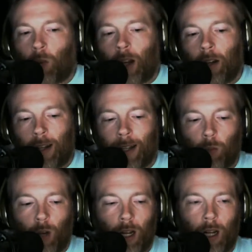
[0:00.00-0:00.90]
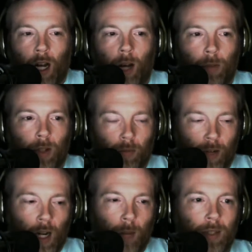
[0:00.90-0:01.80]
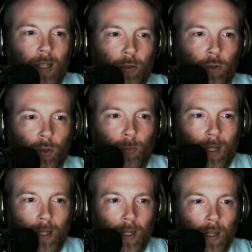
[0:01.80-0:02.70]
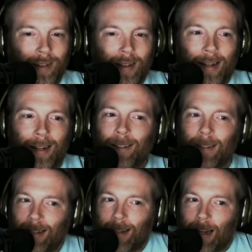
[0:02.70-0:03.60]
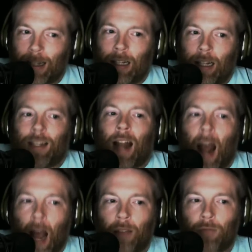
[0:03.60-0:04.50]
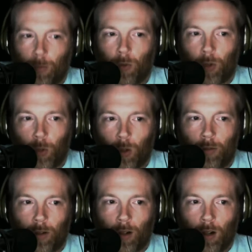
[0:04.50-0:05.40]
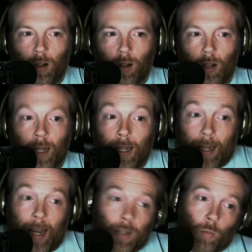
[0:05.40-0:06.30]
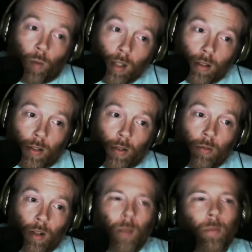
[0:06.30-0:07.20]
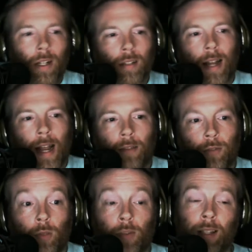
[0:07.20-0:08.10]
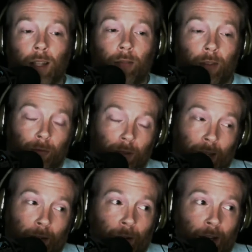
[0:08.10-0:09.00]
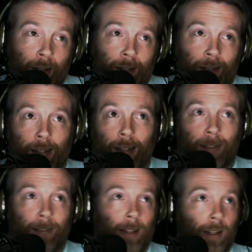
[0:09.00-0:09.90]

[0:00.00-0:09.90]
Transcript: why a cop, if a cop sees you speeding, he doesn't have to pull you over. He can if he wants to, but he doesn't have to. If he sees,